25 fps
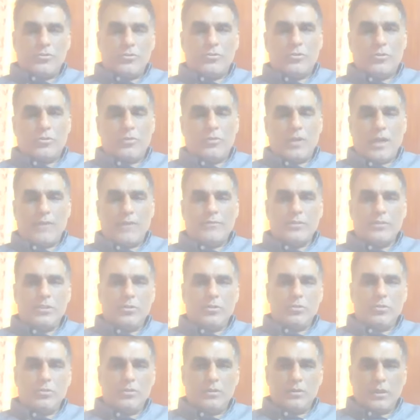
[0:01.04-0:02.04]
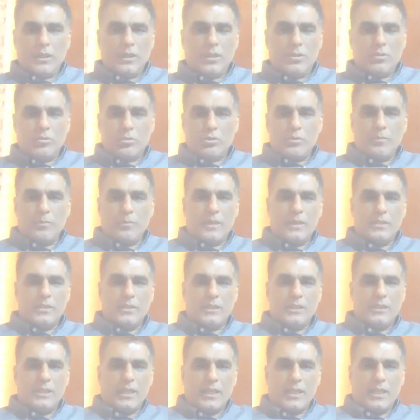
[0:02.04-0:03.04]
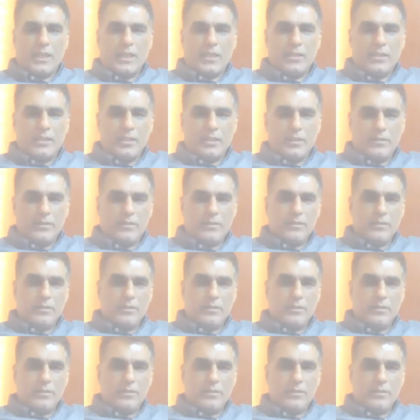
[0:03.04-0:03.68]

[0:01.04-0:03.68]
So good afternoon, Toastmaster Jayakanthan.